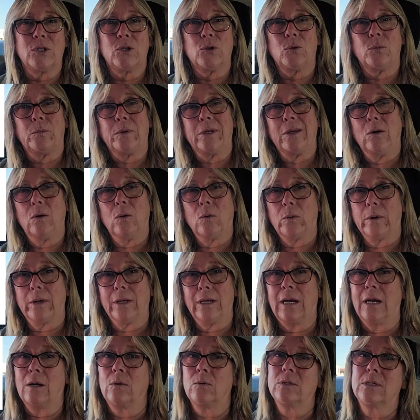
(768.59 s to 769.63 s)
to be
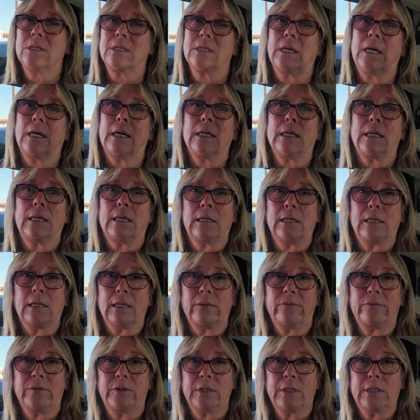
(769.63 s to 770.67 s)
going outside and
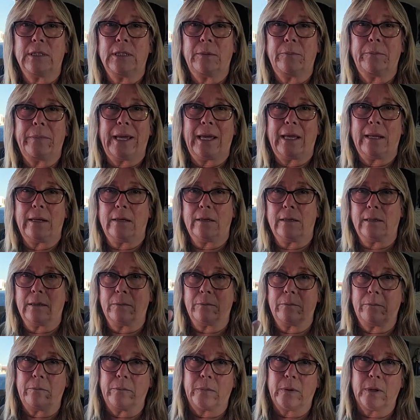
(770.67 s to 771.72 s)
lifting the panel
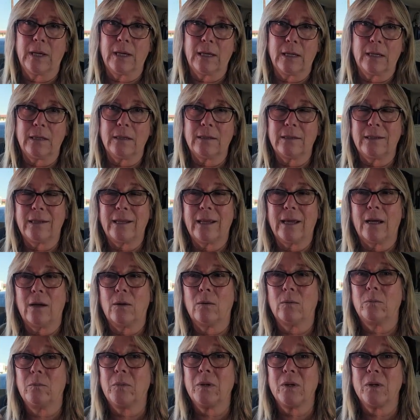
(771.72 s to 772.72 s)
and bringing it down,